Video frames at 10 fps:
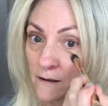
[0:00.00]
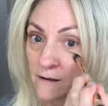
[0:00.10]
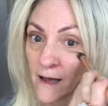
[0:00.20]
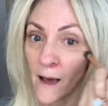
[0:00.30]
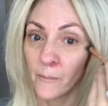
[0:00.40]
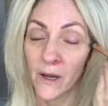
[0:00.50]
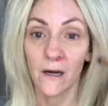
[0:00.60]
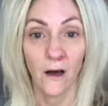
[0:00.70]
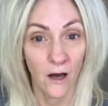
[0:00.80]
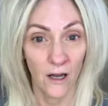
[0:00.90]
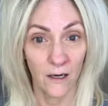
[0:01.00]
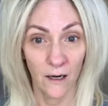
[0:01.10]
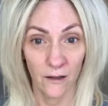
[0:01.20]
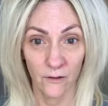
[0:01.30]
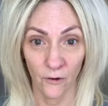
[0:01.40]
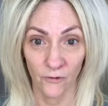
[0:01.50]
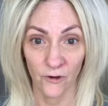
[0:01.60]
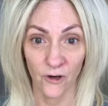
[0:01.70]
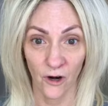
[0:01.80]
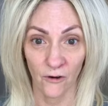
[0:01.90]
tap it on those
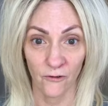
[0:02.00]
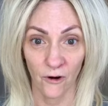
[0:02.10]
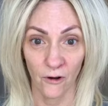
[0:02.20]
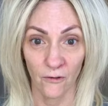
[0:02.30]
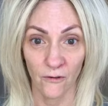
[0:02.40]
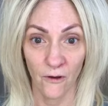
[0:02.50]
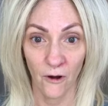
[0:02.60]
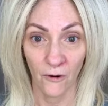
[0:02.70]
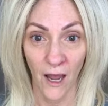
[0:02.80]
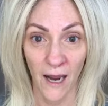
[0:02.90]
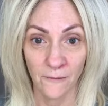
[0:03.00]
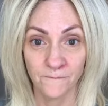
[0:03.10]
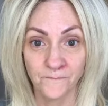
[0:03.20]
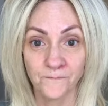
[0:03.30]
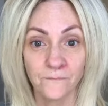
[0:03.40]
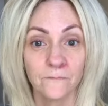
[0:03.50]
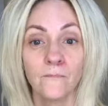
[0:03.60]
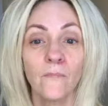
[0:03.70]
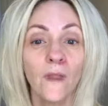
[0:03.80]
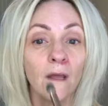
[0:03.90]
dark circles, okay?
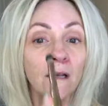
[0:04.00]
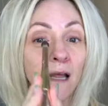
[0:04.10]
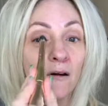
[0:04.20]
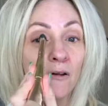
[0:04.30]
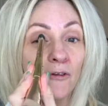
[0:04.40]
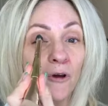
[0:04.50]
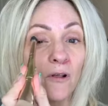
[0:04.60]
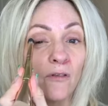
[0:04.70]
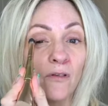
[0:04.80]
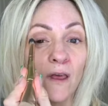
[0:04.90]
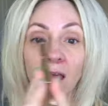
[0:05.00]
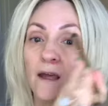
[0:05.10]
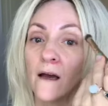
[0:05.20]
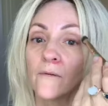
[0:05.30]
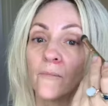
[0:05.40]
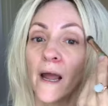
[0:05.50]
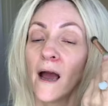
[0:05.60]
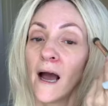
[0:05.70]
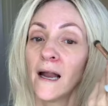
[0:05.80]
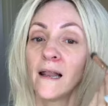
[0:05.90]
Now, as you can see, my
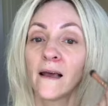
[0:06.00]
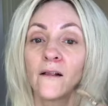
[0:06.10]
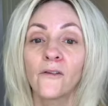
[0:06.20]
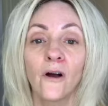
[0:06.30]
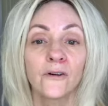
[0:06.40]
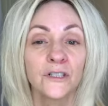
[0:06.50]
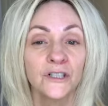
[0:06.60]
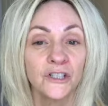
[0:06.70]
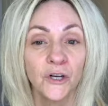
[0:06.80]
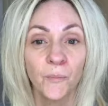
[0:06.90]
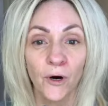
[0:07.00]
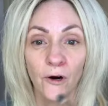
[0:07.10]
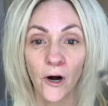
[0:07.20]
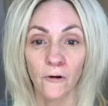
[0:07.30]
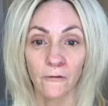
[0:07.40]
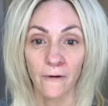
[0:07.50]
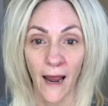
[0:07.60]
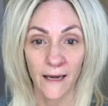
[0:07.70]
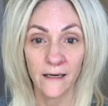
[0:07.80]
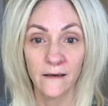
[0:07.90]
eyelids are super
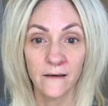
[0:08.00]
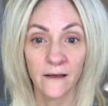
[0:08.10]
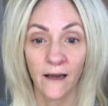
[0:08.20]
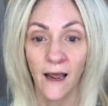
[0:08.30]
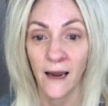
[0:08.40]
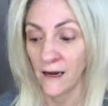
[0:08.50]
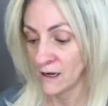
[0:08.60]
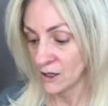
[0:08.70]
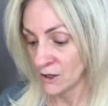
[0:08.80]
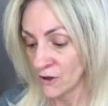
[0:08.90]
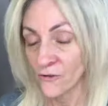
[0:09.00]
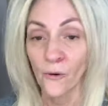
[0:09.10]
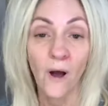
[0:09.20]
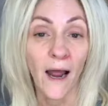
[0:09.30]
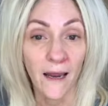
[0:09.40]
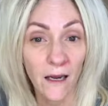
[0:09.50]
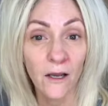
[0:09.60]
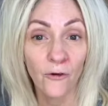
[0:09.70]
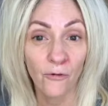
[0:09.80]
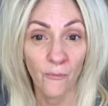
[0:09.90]
red today. So I can
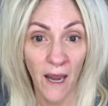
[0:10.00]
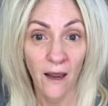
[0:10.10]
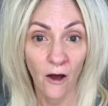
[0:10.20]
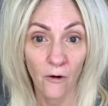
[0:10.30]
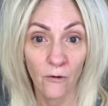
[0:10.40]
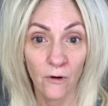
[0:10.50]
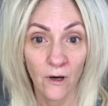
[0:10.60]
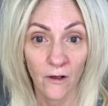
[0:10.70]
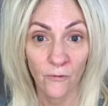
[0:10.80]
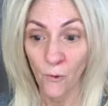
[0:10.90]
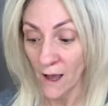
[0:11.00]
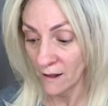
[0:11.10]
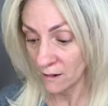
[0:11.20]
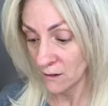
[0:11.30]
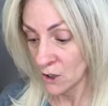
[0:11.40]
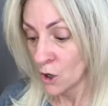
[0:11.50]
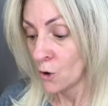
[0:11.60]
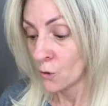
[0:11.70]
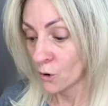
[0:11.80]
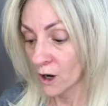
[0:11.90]
use mango as well,
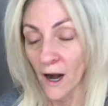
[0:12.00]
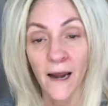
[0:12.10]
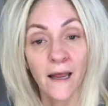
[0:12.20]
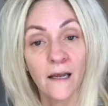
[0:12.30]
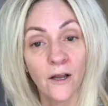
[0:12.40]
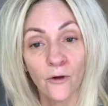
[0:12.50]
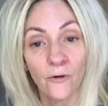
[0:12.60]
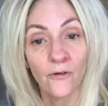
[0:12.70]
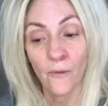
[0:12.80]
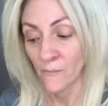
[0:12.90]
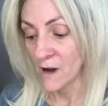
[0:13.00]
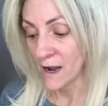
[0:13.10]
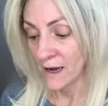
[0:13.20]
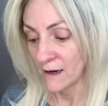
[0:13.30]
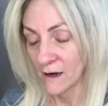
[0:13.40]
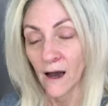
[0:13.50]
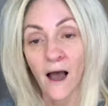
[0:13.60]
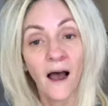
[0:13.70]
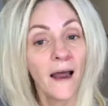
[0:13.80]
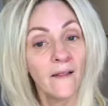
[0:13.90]
or I can use my
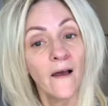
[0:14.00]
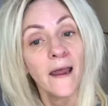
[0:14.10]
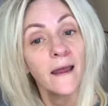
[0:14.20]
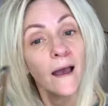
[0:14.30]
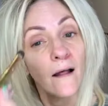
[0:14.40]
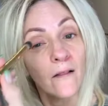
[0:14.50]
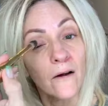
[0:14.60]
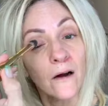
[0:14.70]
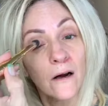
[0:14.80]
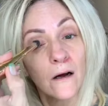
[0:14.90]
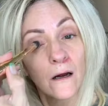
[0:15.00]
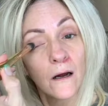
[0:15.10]
highlight color